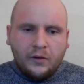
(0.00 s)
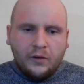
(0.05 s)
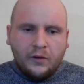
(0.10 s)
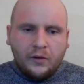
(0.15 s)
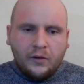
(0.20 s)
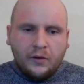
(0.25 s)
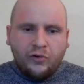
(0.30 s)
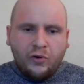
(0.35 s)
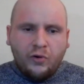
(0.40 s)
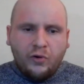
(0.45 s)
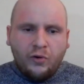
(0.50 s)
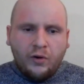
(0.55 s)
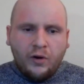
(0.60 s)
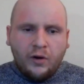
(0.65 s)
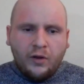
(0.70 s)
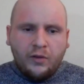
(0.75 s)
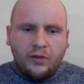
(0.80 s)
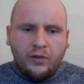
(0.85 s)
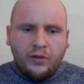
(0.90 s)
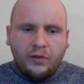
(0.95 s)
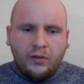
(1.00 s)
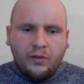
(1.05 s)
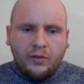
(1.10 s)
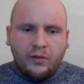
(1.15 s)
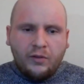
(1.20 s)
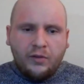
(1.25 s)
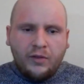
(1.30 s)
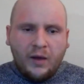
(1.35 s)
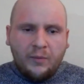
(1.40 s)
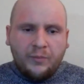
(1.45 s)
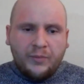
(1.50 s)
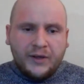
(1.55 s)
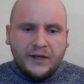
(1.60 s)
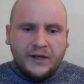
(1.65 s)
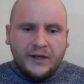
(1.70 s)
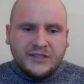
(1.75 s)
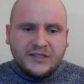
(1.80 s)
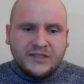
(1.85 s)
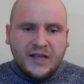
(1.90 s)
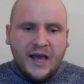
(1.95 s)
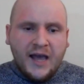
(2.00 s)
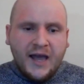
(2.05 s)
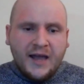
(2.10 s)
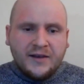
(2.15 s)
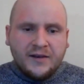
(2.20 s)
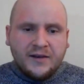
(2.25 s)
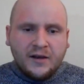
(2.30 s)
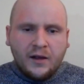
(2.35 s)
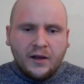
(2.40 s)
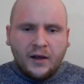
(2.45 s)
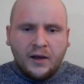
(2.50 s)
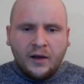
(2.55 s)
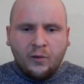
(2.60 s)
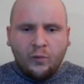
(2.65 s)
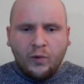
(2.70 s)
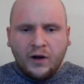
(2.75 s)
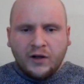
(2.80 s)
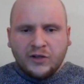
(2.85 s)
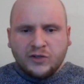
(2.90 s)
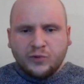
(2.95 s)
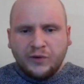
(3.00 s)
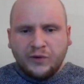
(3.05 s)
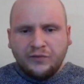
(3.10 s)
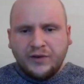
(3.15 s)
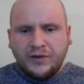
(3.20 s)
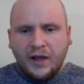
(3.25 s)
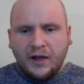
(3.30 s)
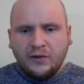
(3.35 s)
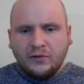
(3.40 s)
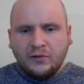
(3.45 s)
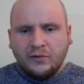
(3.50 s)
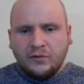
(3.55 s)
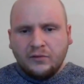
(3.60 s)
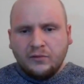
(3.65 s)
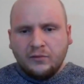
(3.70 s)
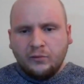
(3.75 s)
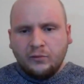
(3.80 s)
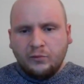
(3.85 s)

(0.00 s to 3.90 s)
So that being said, whilst we've dealt